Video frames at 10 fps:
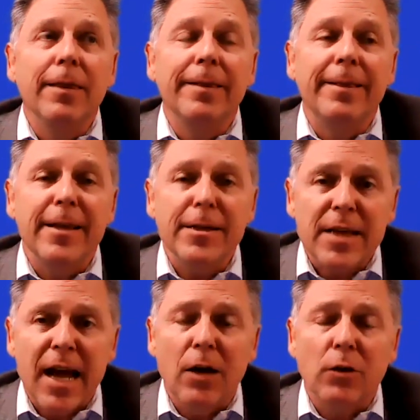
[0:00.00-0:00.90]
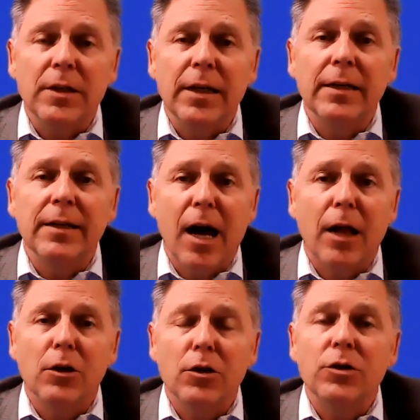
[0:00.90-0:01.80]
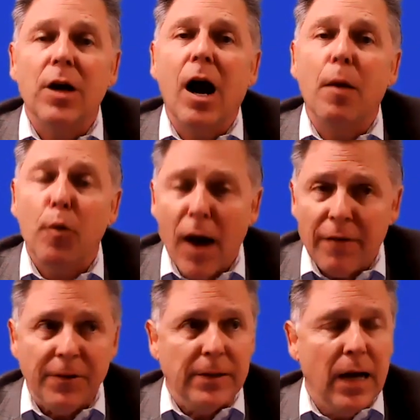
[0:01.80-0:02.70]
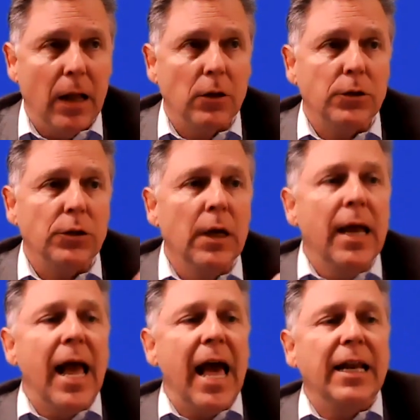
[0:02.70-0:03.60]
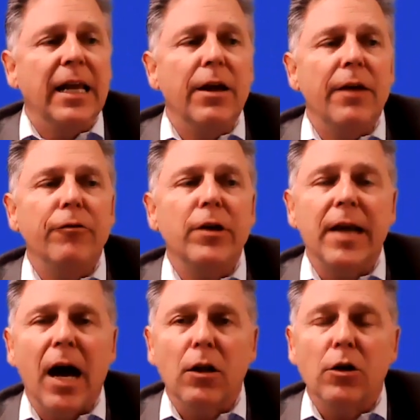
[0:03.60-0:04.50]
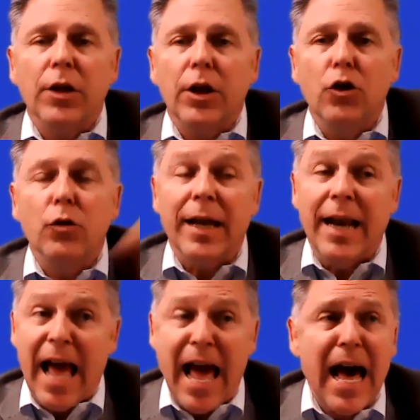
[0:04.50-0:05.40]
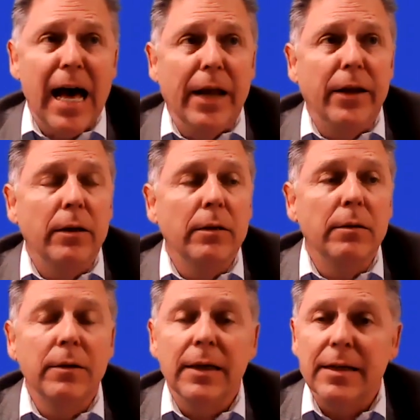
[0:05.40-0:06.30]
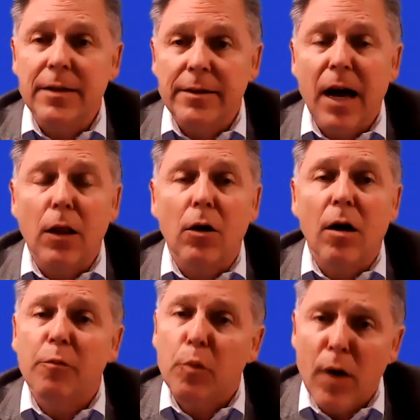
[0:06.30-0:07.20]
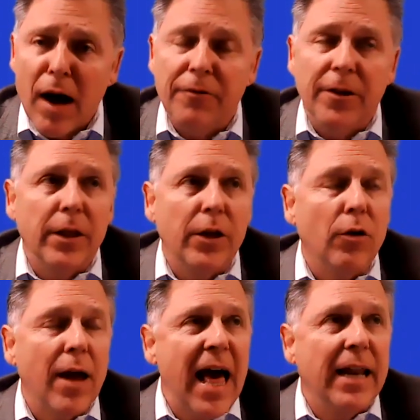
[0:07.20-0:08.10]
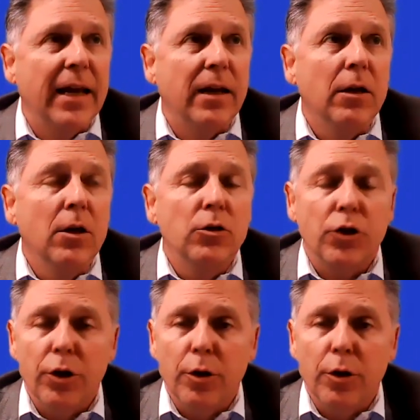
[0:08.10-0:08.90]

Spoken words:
Discounting dollars are profit dollars. And every dollar that you can add is a dollar of profit that you're adding to your